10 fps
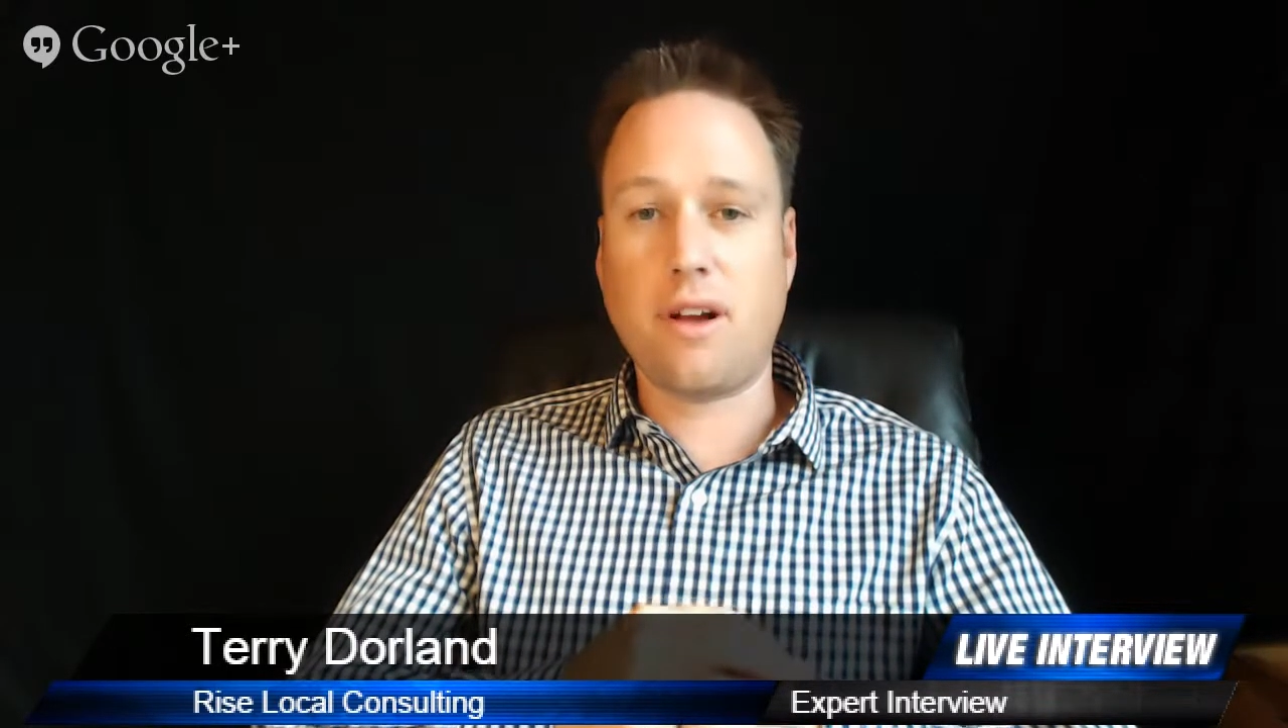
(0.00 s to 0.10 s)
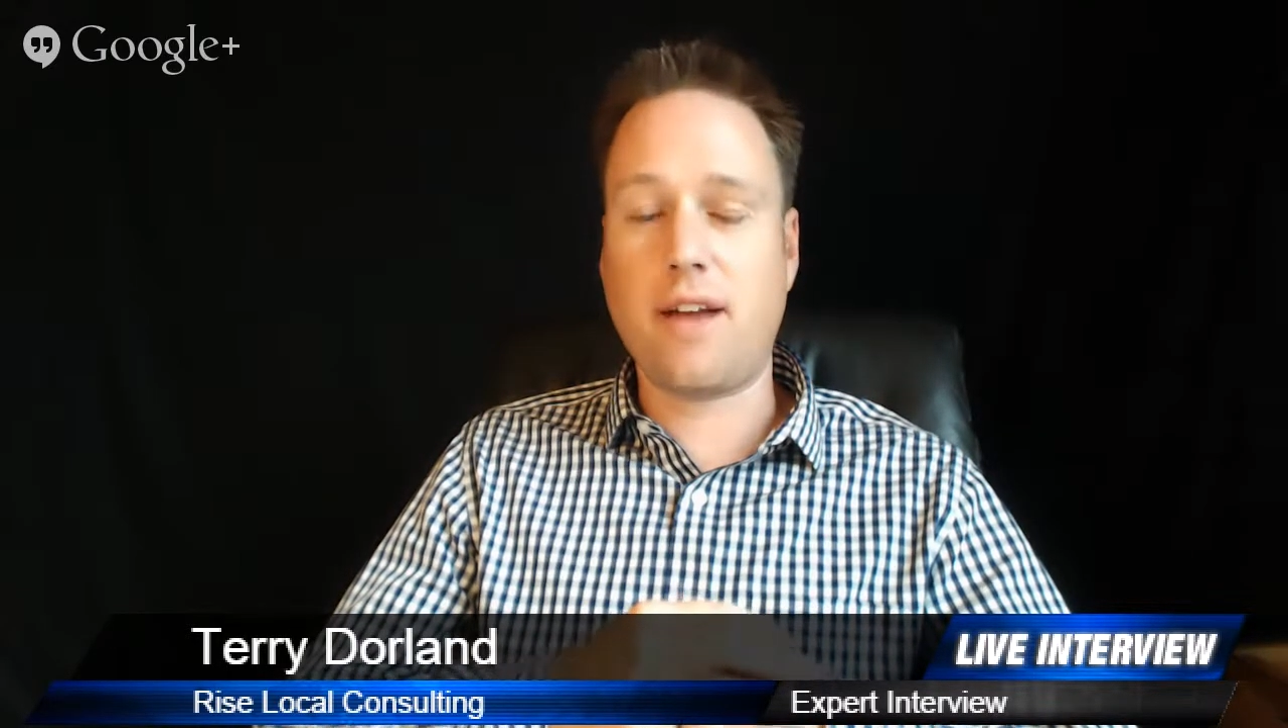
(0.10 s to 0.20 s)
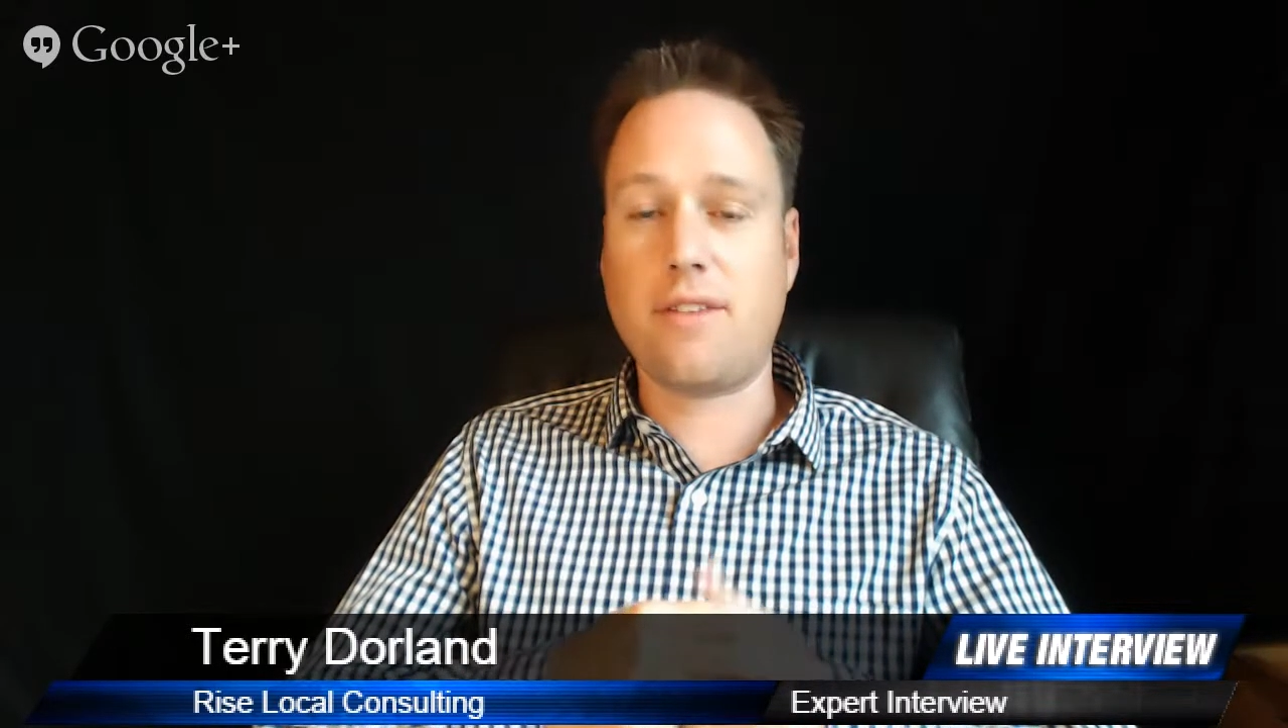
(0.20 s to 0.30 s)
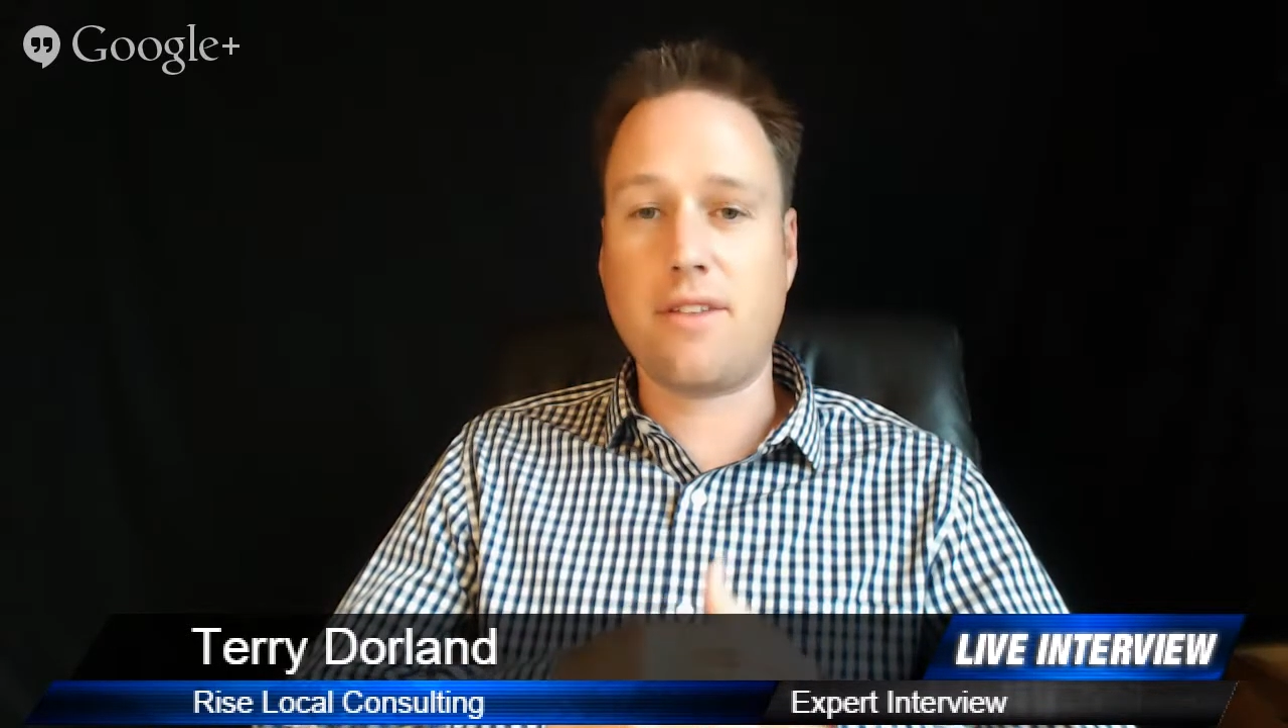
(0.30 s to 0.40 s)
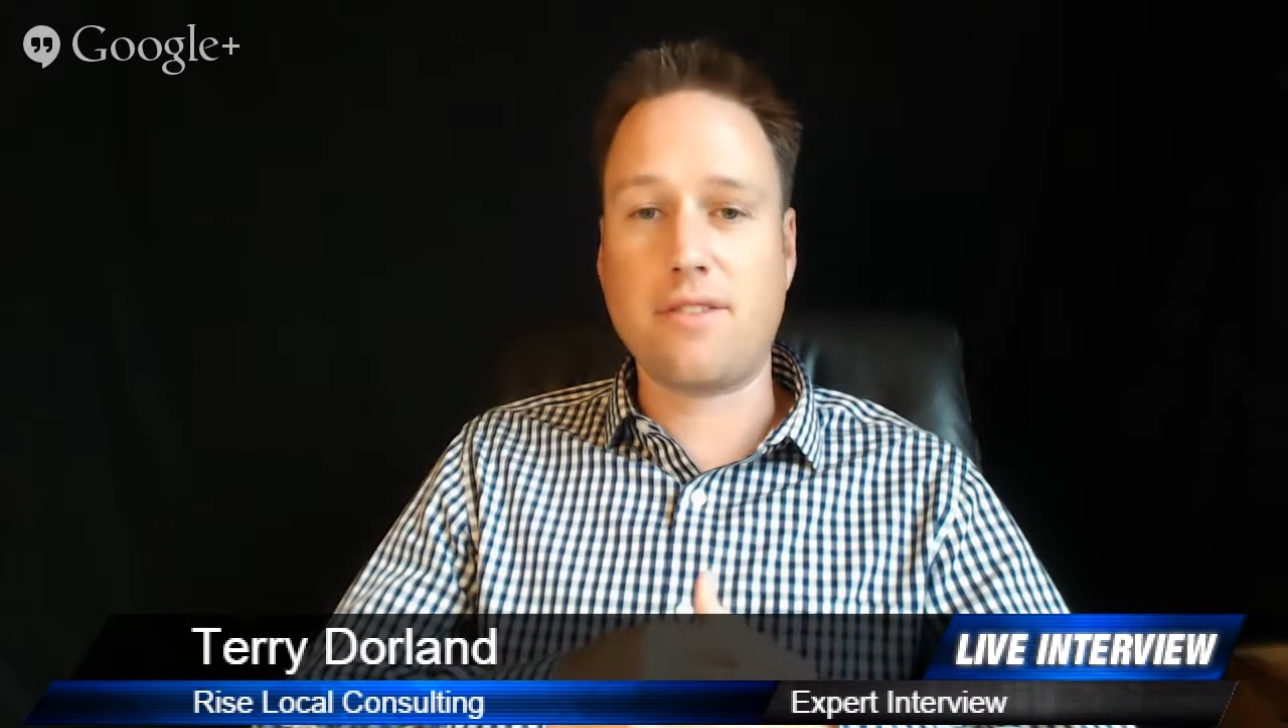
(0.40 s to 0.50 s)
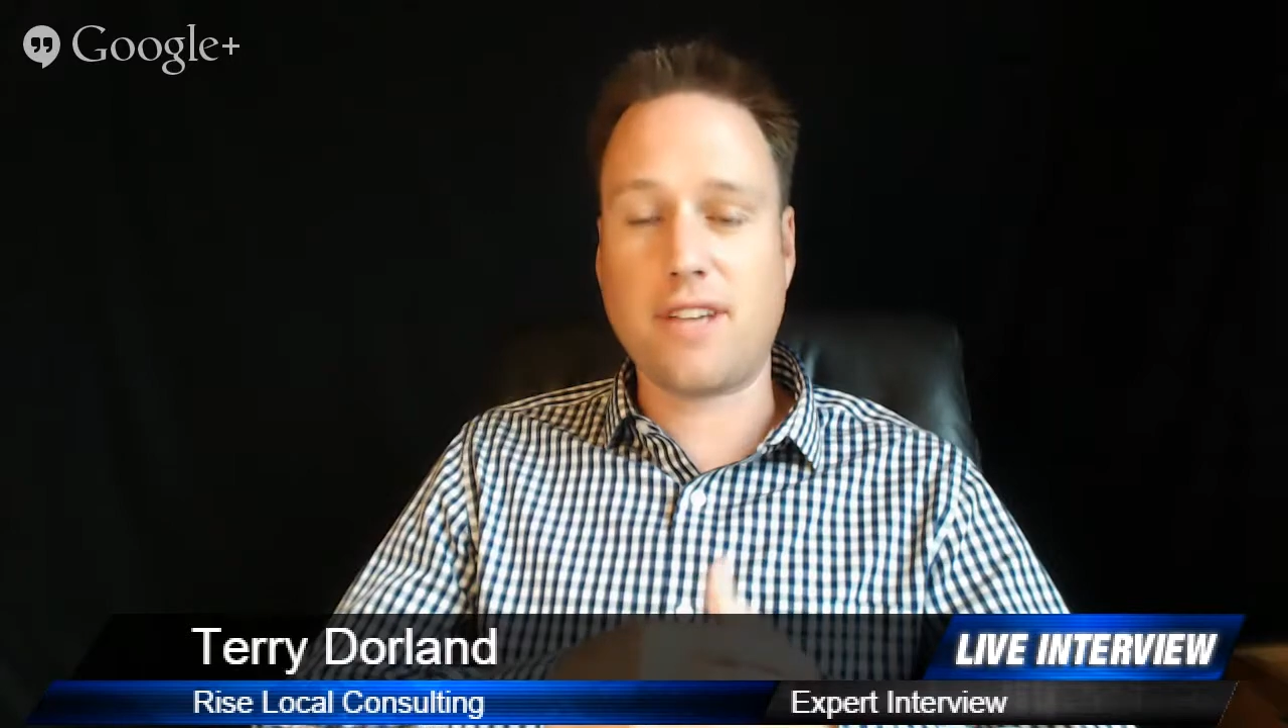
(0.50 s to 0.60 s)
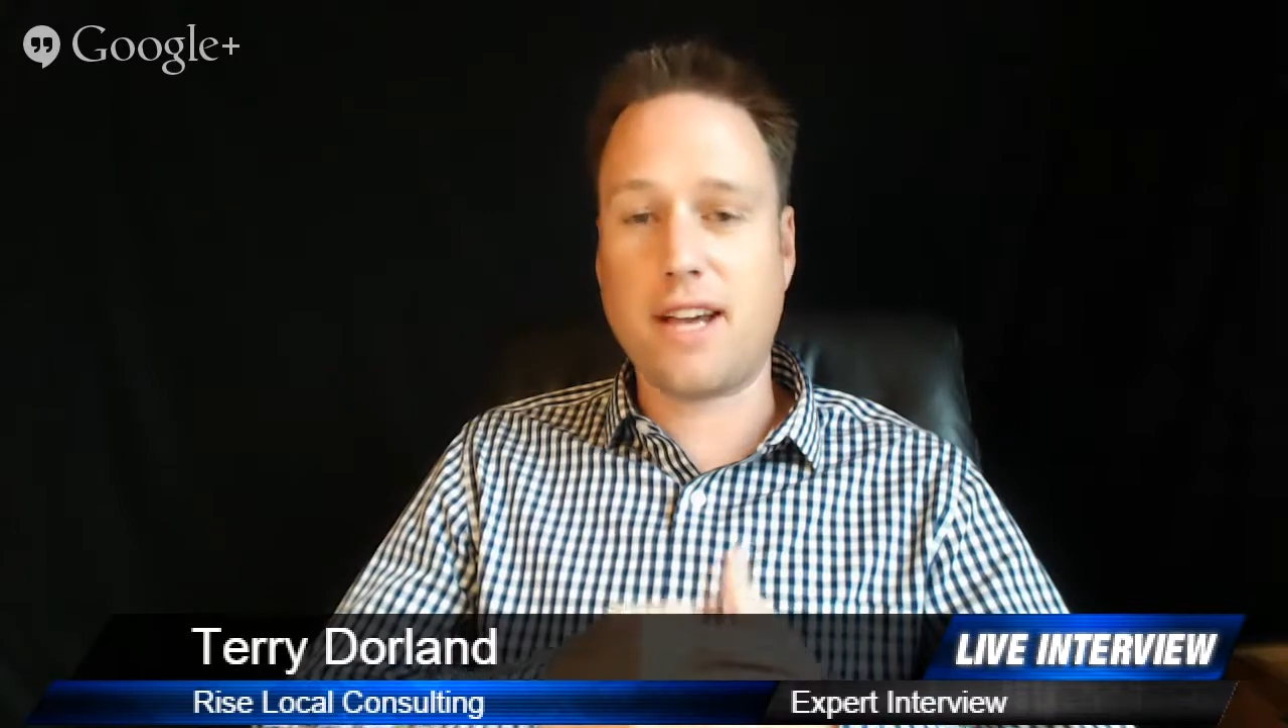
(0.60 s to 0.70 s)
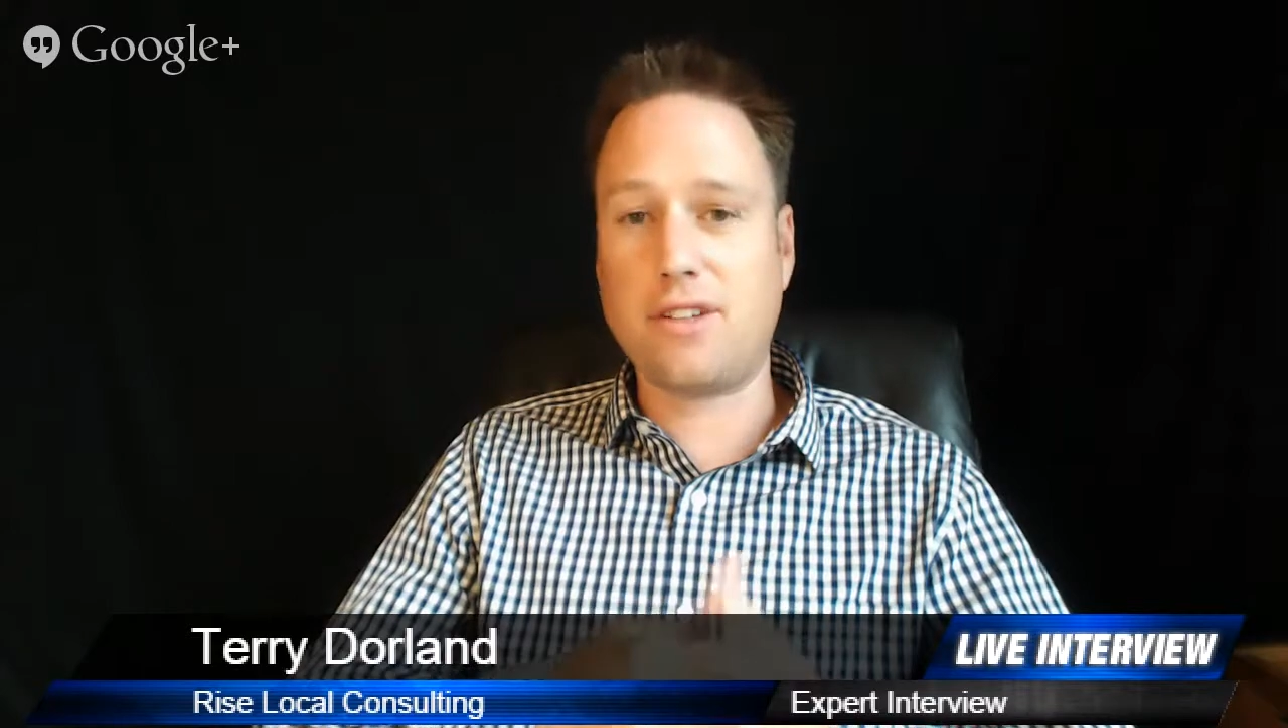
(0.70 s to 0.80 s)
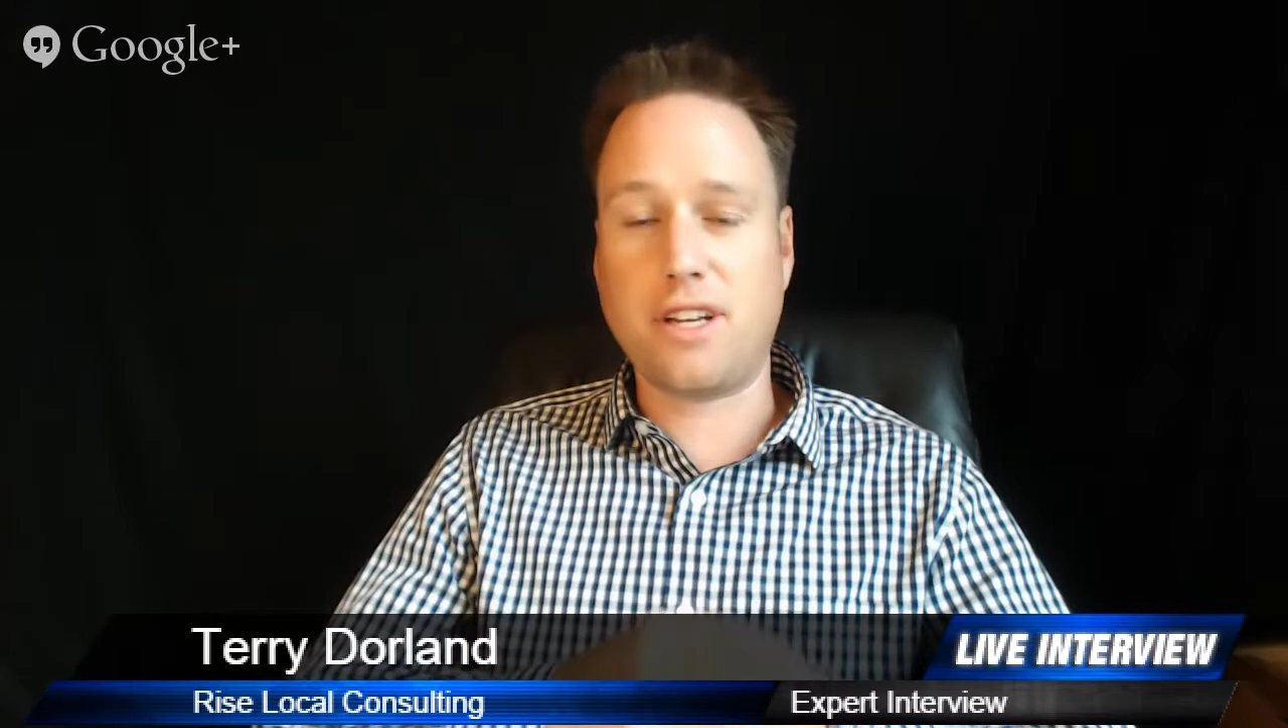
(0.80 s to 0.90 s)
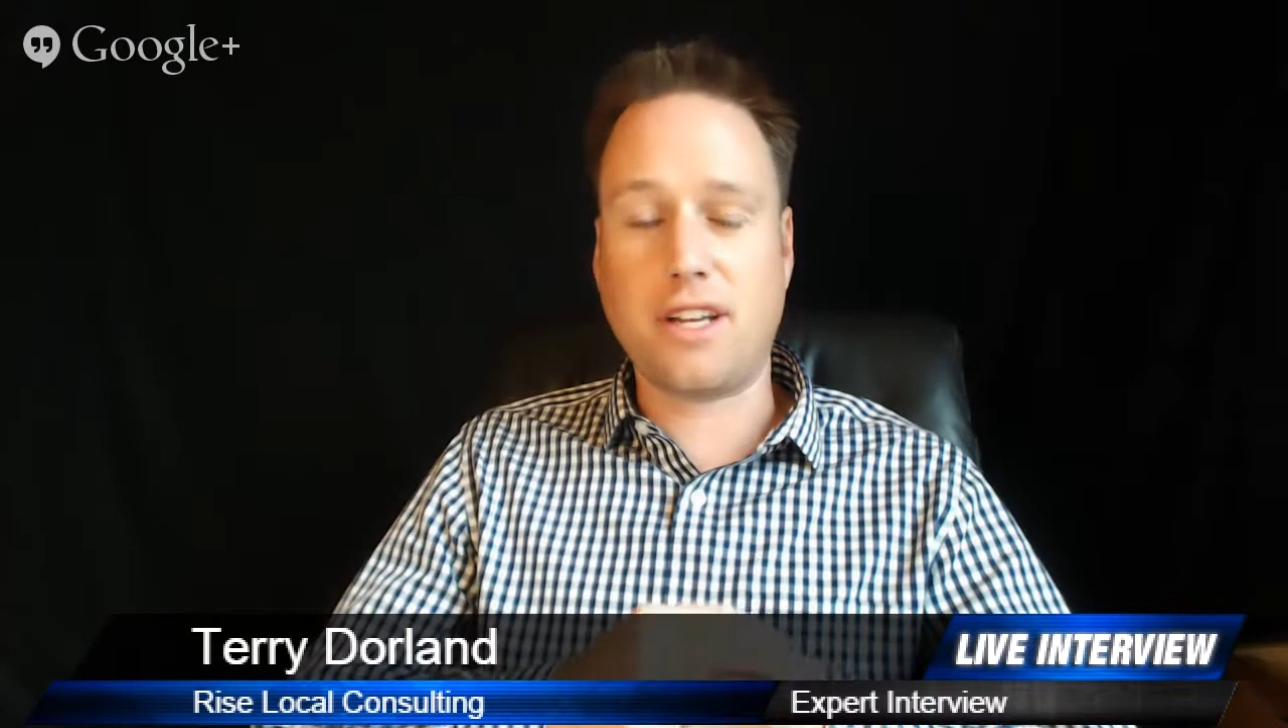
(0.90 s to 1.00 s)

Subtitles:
on the other side looking